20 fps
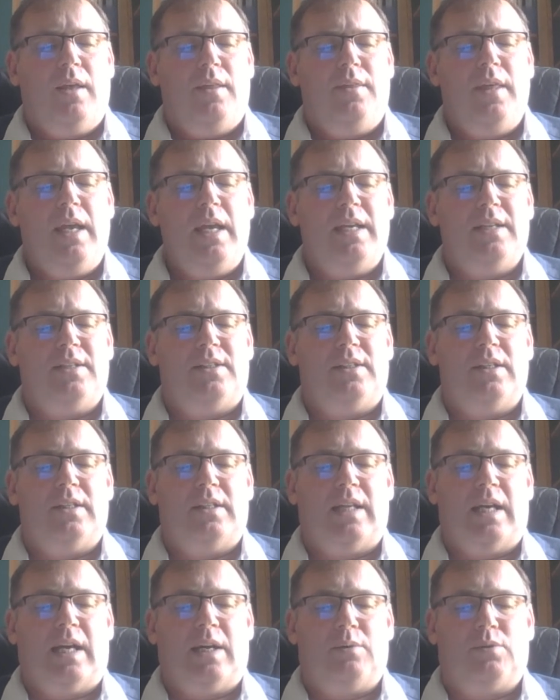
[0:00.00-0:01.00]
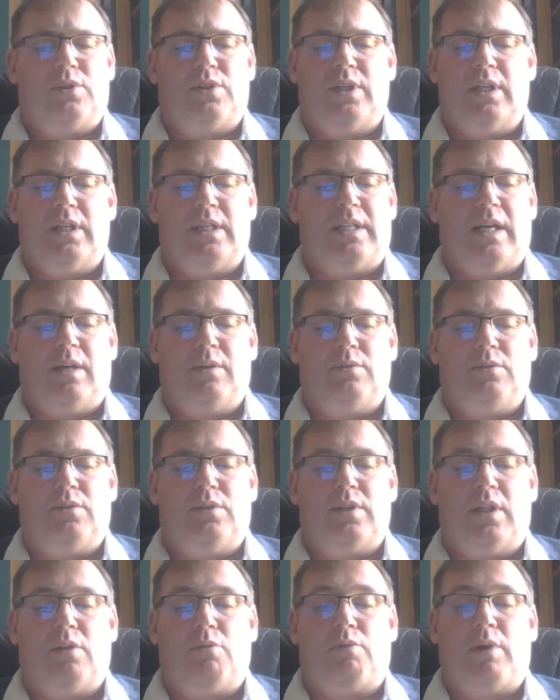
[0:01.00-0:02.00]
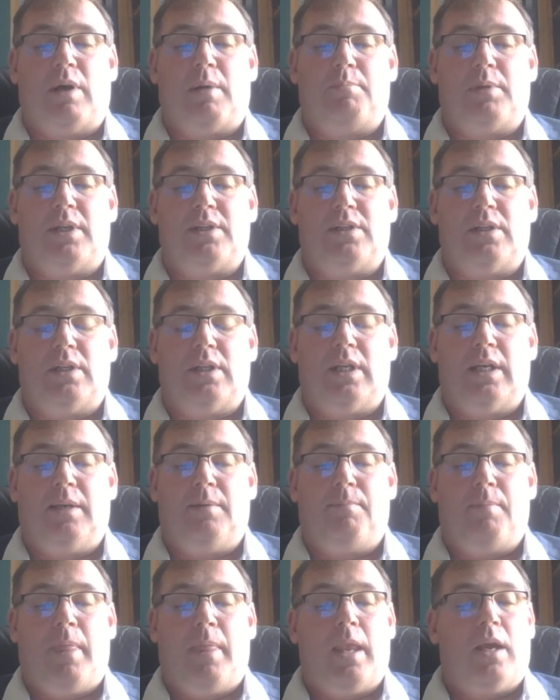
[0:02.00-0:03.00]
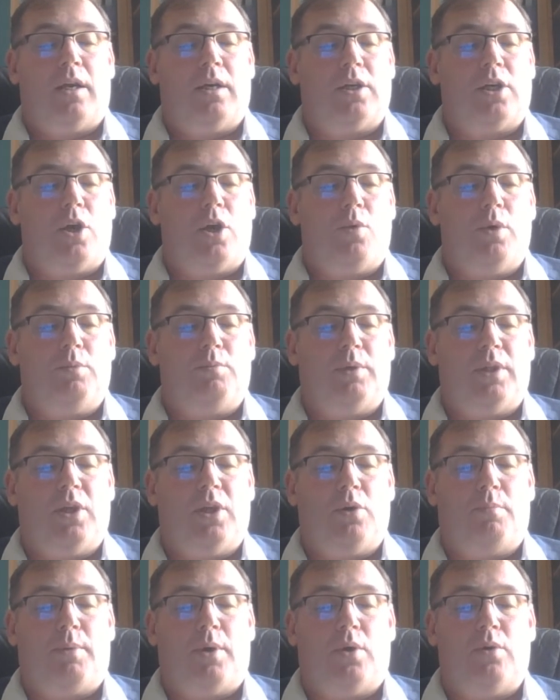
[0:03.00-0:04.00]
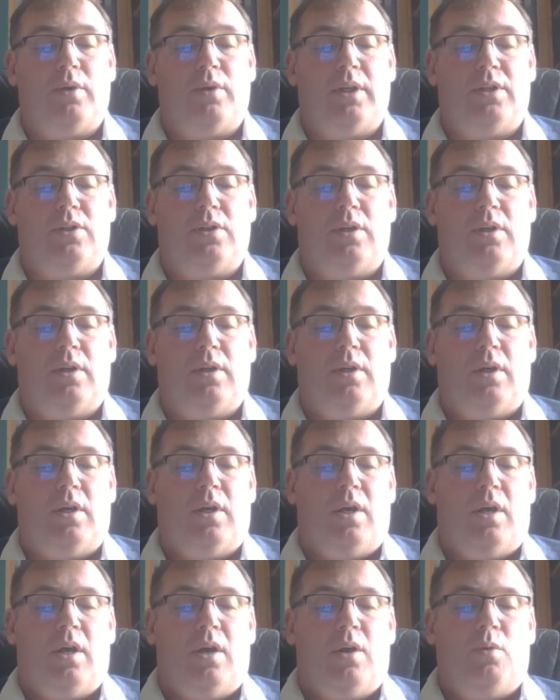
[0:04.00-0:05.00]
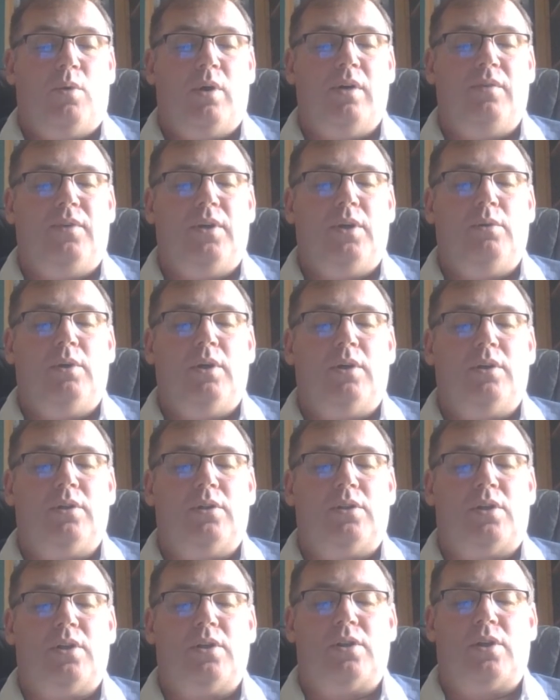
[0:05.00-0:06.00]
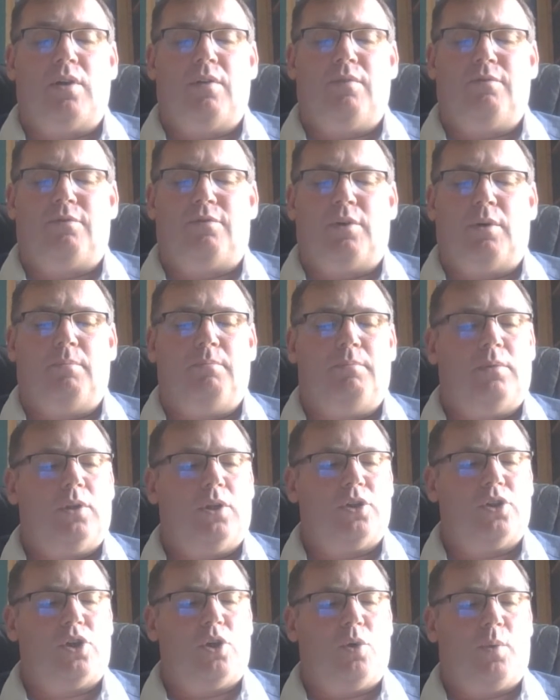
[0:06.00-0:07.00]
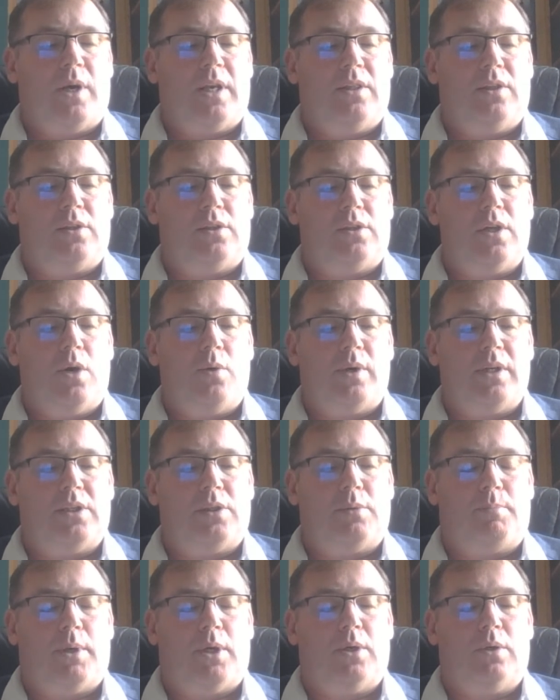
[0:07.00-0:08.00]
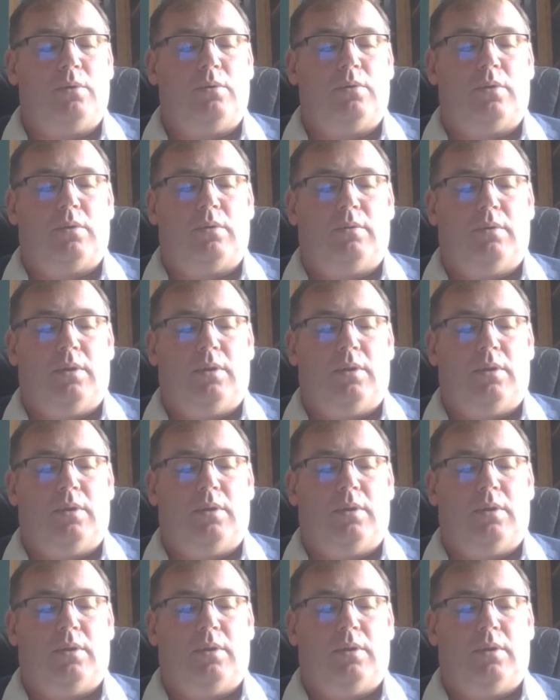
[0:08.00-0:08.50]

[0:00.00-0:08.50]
There, sit down, sit down, said the rat pleasantly, and go on with your porridge. Where have you youngsters come from? Lost your way in the snow, I suppose.